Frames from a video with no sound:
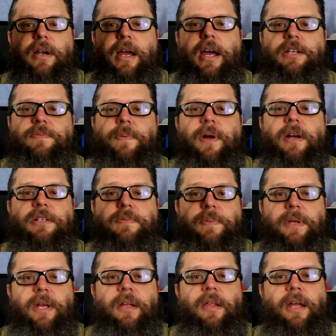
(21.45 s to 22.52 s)
HATCHBOX
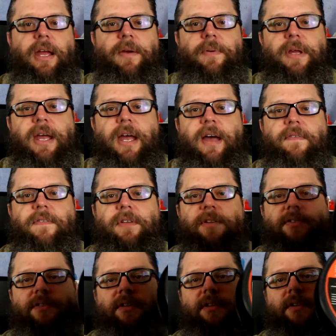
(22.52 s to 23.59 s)
PLA. We have
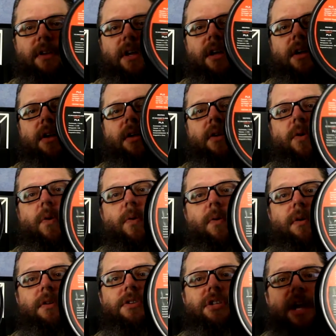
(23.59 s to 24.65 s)
this in
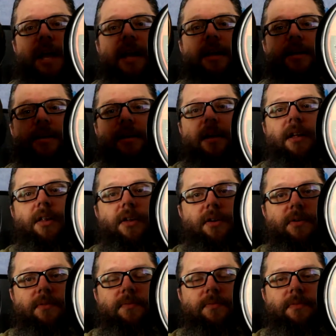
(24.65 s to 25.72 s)
orange and
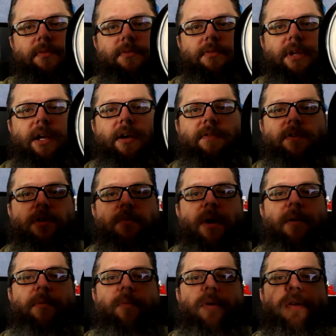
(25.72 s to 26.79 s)
yellow. Now if you
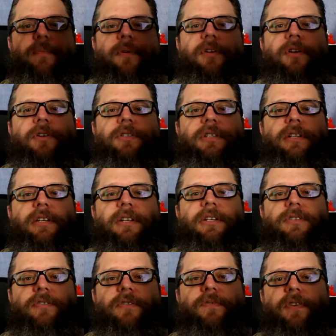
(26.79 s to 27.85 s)
remember, we've been using
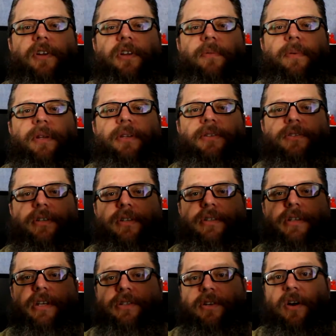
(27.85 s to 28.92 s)
these two filaments since
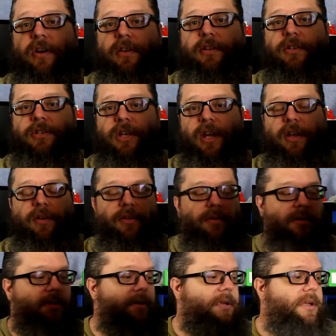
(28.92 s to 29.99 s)
I started the channel.
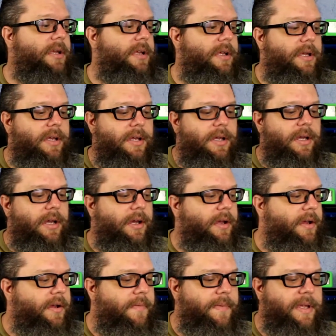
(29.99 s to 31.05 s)

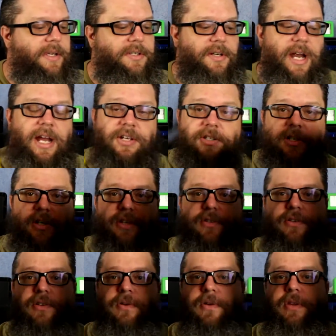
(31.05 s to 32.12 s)
These are actually
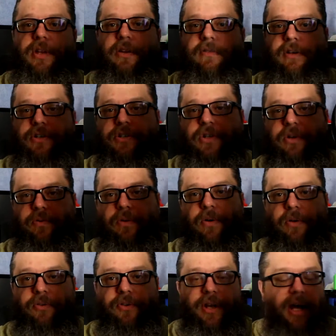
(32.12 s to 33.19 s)
two of the original
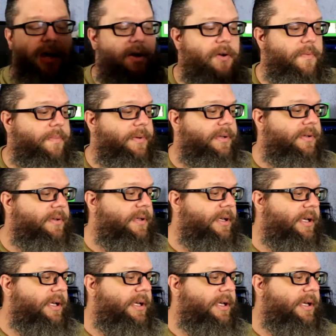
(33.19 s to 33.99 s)
rolls that I opened.